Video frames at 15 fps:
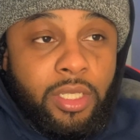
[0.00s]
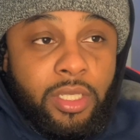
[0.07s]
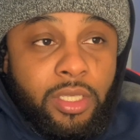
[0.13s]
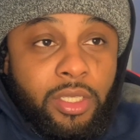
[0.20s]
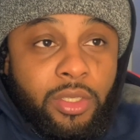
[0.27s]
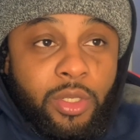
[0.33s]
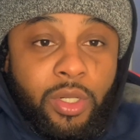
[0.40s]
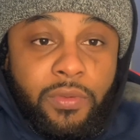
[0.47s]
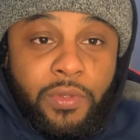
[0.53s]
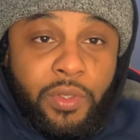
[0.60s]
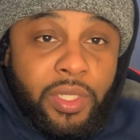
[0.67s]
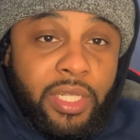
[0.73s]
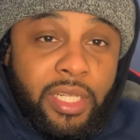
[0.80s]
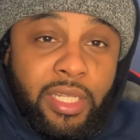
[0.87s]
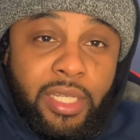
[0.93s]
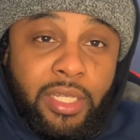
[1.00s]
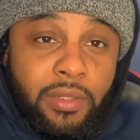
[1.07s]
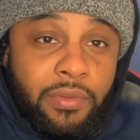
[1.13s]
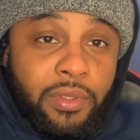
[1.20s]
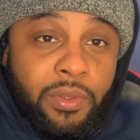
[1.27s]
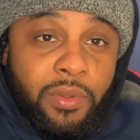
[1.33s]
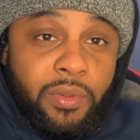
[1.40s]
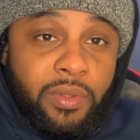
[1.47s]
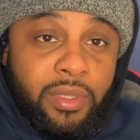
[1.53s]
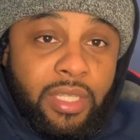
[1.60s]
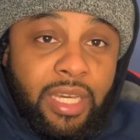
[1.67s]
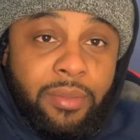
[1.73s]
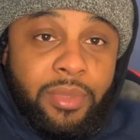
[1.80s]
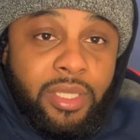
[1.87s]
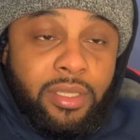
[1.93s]
if you're getting interviewed,
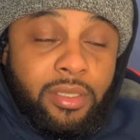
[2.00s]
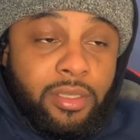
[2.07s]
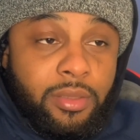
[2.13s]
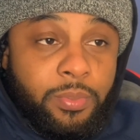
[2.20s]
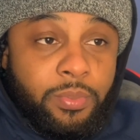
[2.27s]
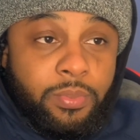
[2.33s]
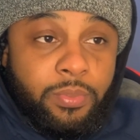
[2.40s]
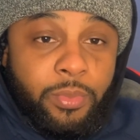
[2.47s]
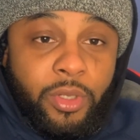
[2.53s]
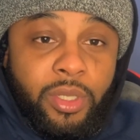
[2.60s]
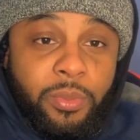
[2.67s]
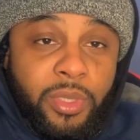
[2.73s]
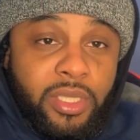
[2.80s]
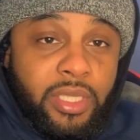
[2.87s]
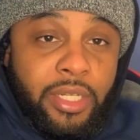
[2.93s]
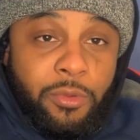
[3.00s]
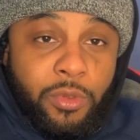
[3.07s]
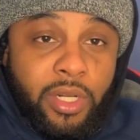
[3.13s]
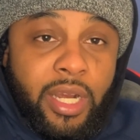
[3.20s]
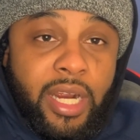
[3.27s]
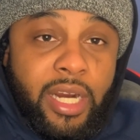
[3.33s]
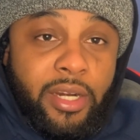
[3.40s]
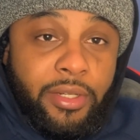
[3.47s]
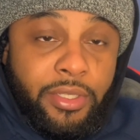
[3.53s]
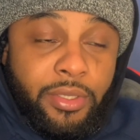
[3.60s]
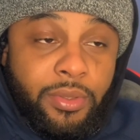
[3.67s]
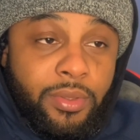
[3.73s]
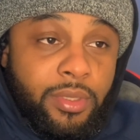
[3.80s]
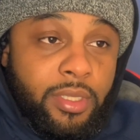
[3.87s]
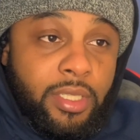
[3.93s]
that means pretty much they want to hire you.
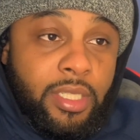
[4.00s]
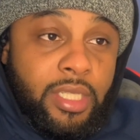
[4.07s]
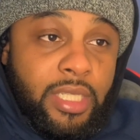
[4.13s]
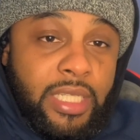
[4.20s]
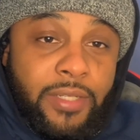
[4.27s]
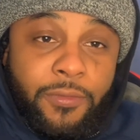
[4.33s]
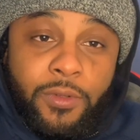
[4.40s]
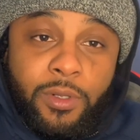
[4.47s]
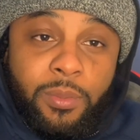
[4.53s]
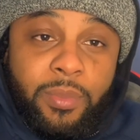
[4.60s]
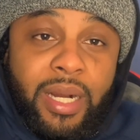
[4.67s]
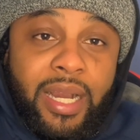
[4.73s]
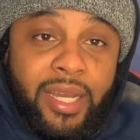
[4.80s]
From my